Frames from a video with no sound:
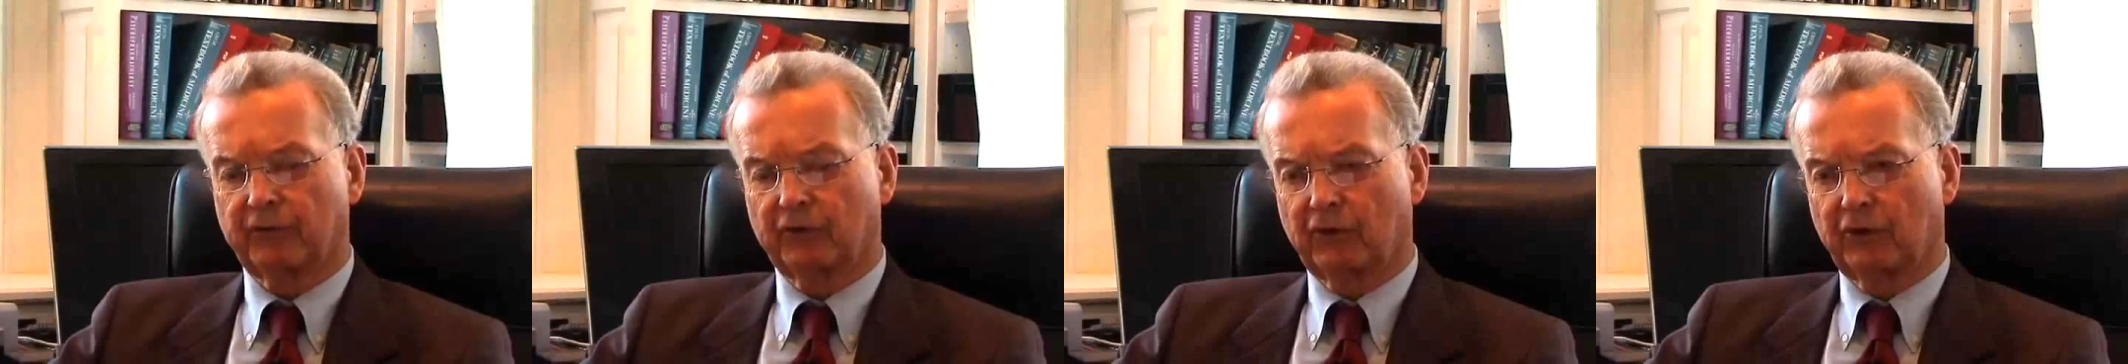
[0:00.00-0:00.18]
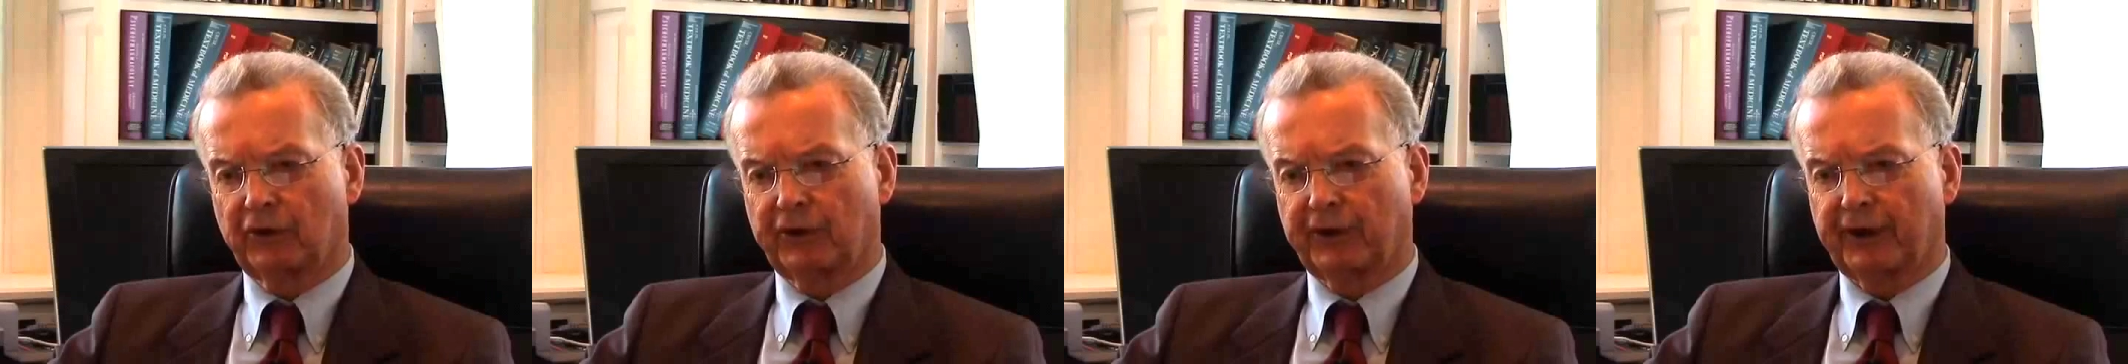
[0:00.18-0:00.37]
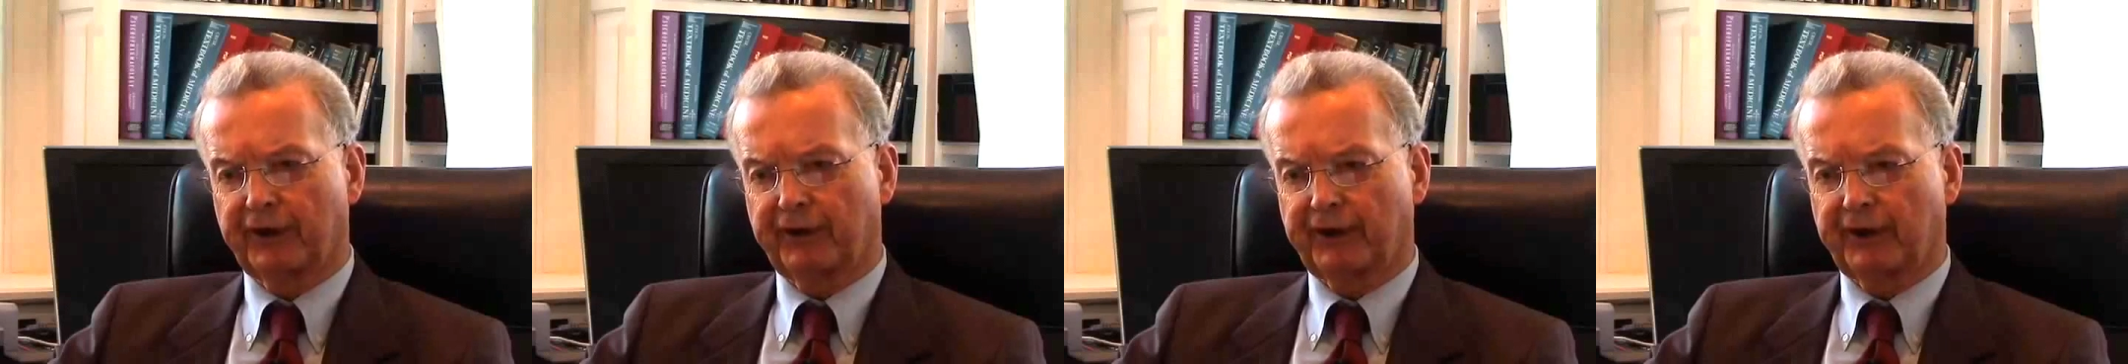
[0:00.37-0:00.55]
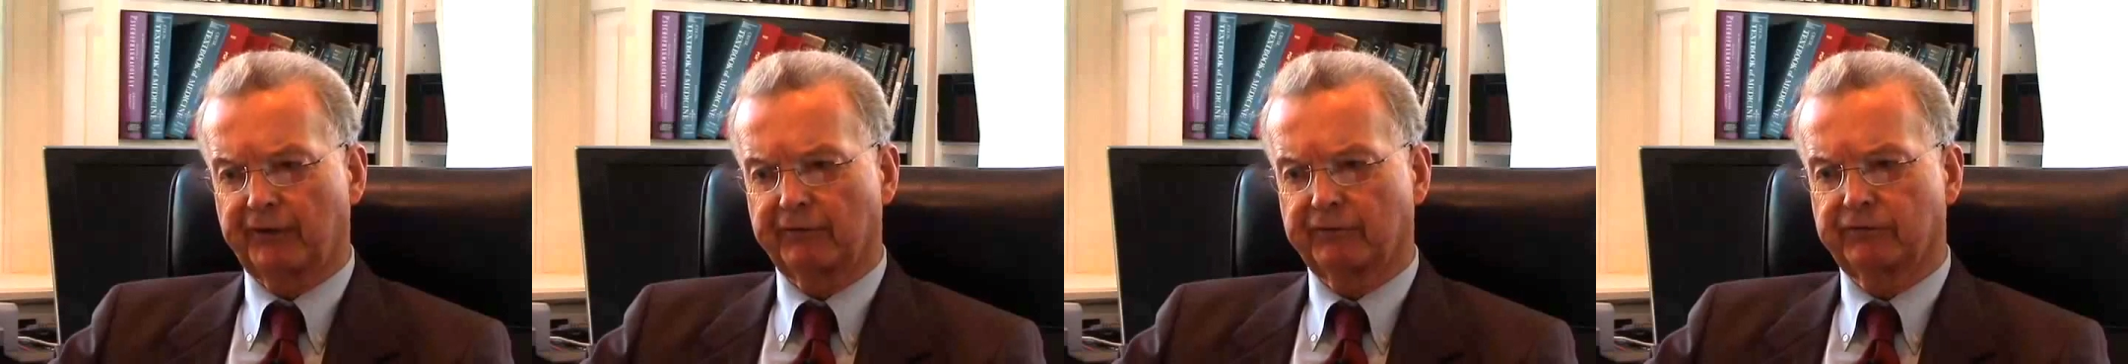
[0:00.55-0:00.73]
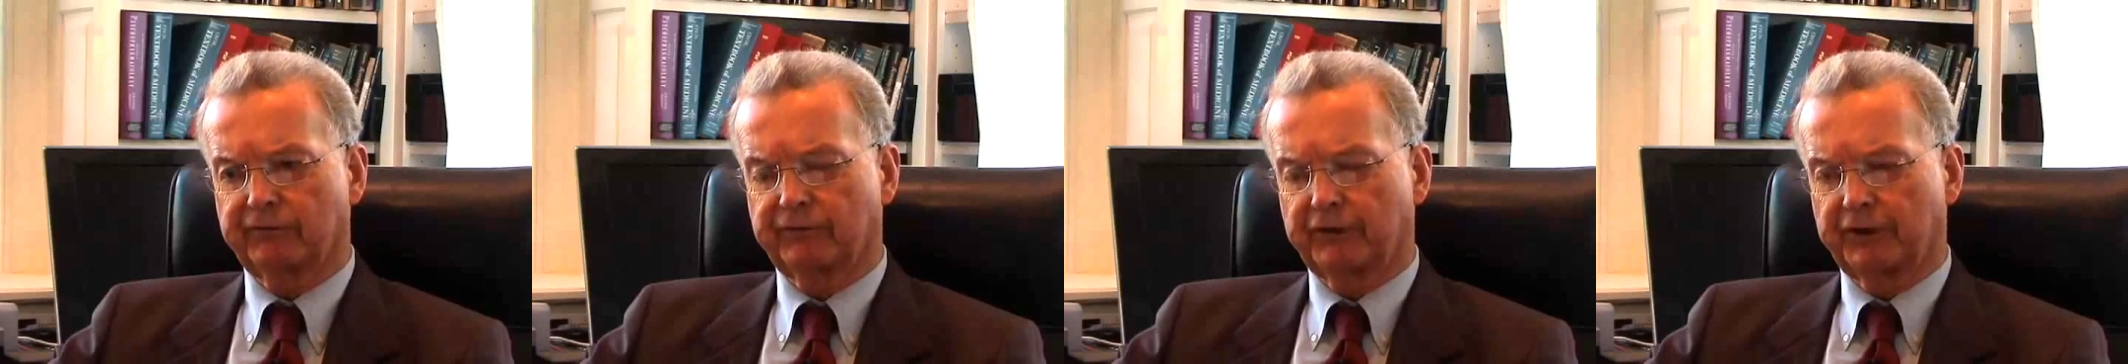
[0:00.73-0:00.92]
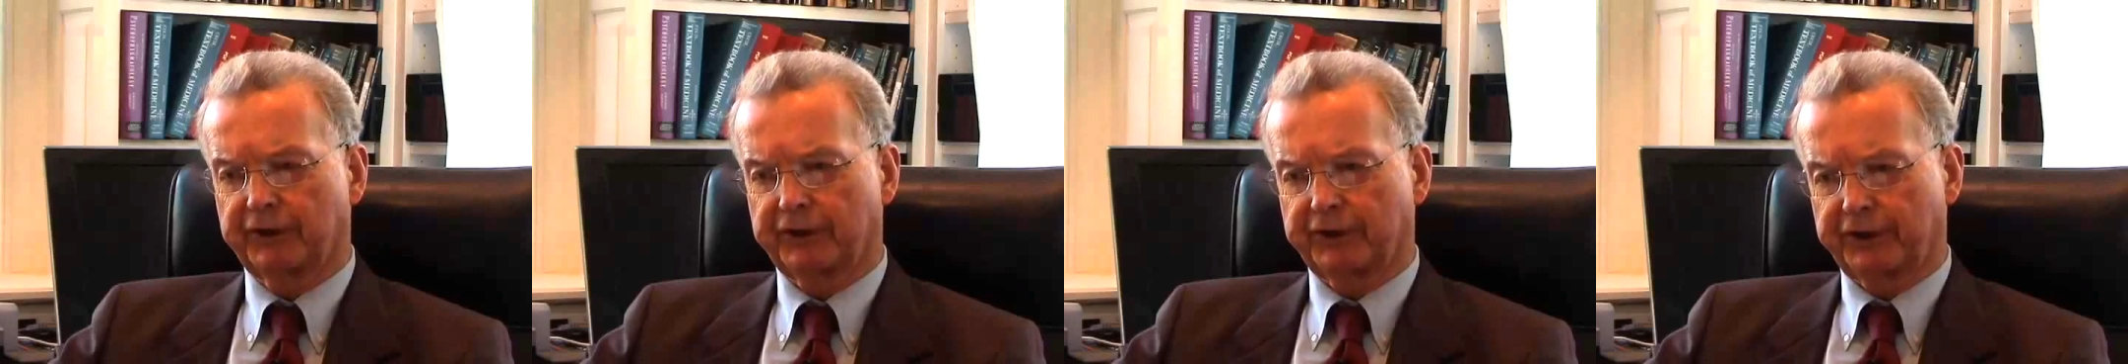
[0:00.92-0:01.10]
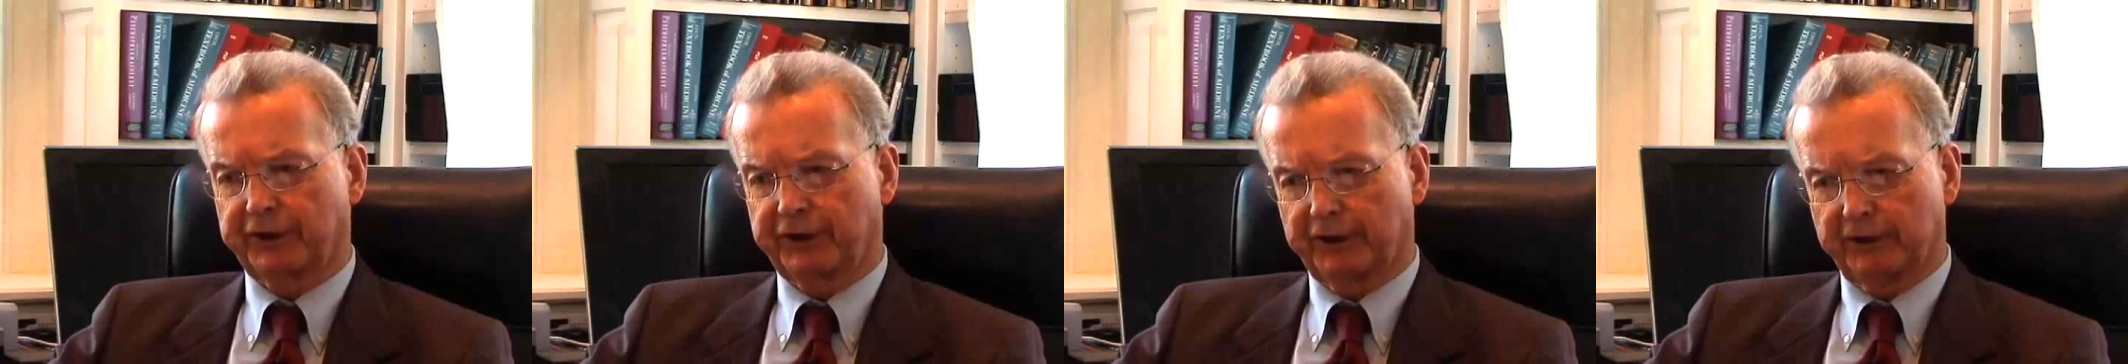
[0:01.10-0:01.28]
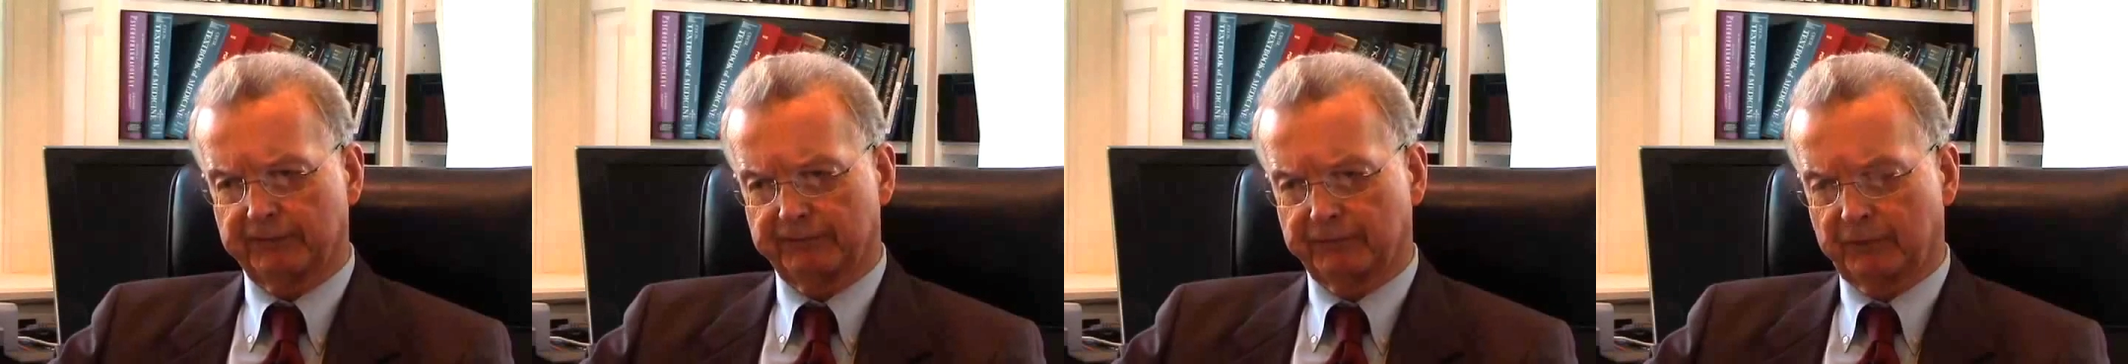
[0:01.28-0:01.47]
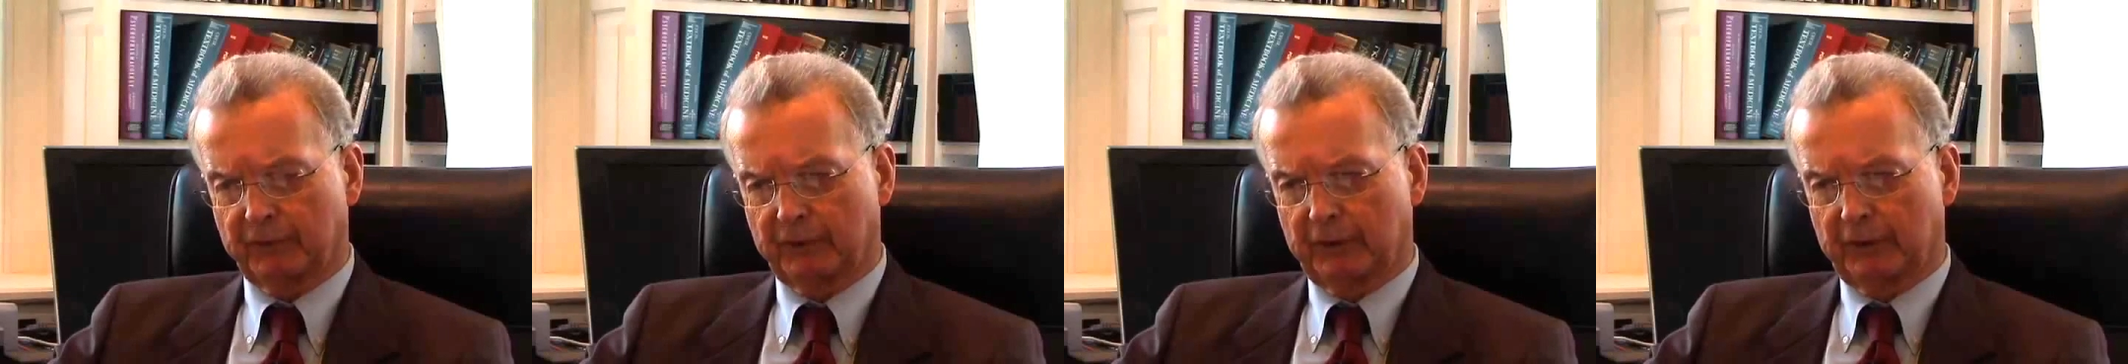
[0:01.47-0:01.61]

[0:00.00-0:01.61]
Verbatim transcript: learn how to have fun again.